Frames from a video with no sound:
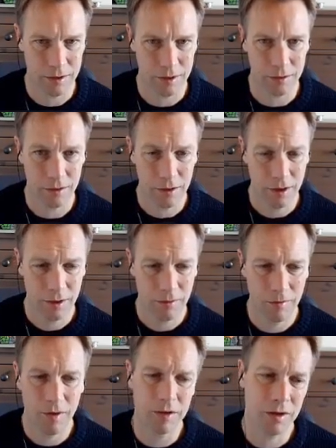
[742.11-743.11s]
So
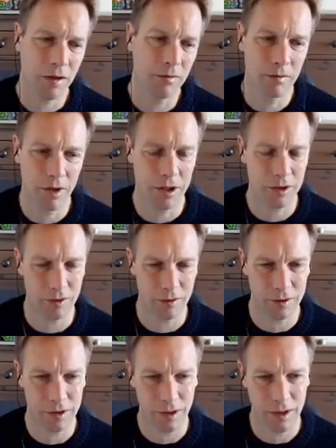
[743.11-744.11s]
we've got some
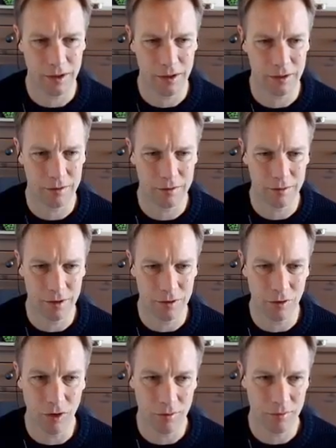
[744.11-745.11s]
reassurance there that the
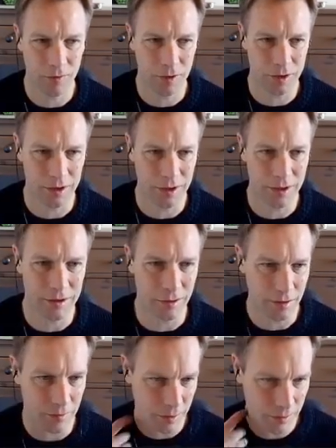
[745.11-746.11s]
drop function is
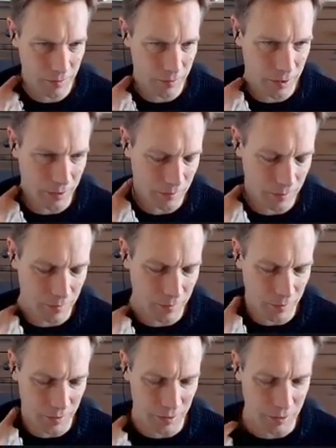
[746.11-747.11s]
doing what, it, what we
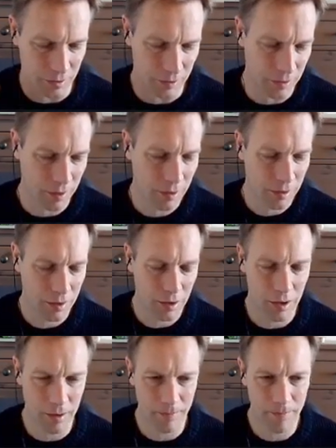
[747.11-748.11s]
wanted to.
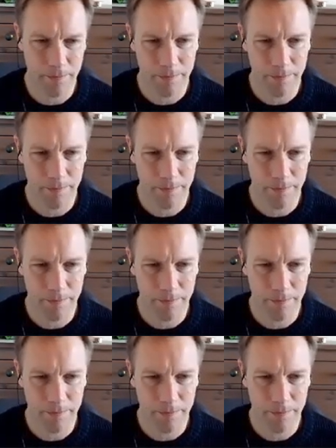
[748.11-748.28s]
Um,